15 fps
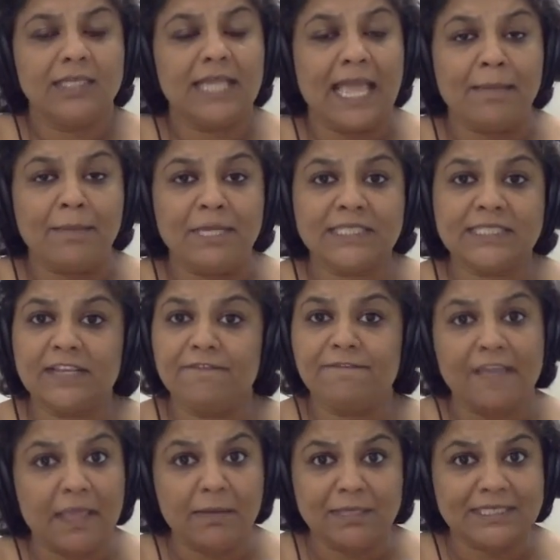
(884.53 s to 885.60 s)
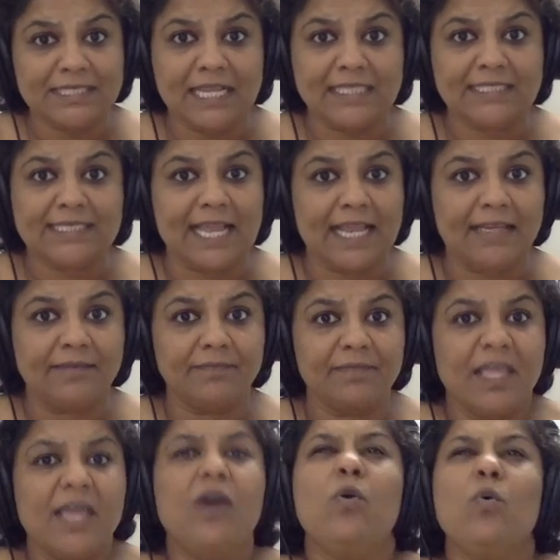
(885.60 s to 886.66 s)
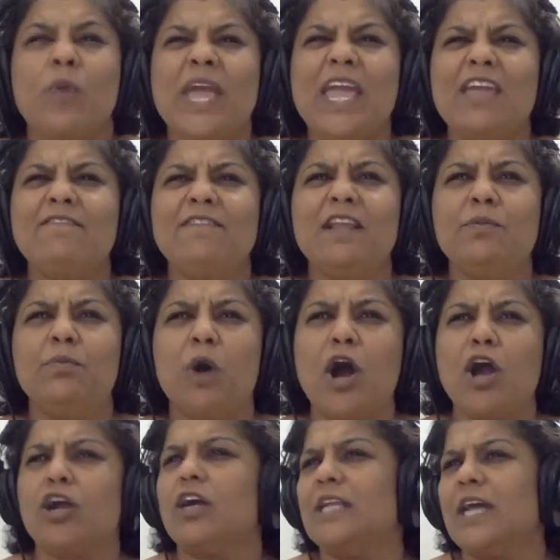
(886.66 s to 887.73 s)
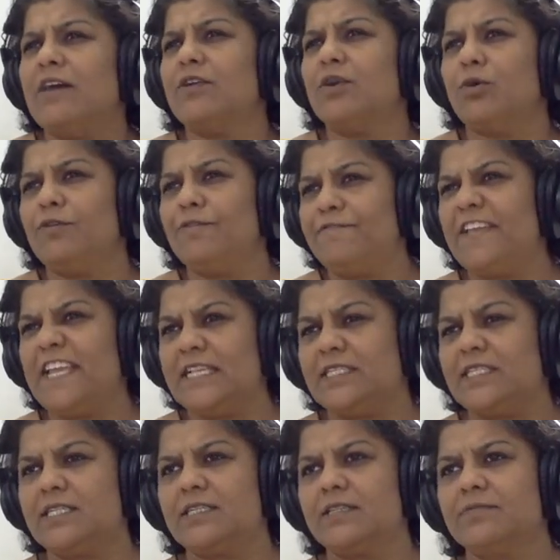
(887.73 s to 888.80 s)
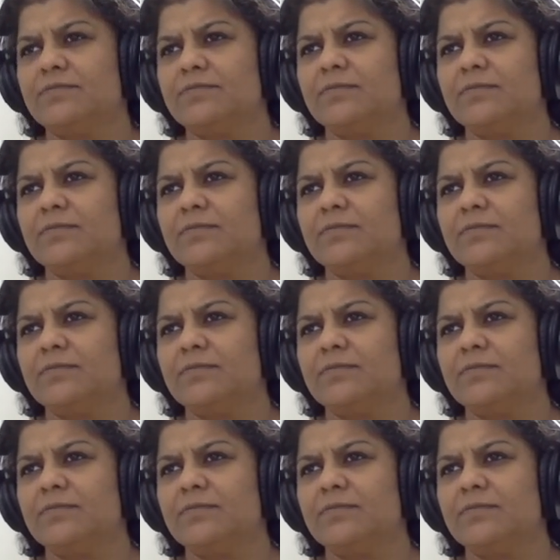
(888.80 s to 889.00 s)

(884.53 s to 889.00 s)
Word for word: Emerson famously said, We will walk on our own feet.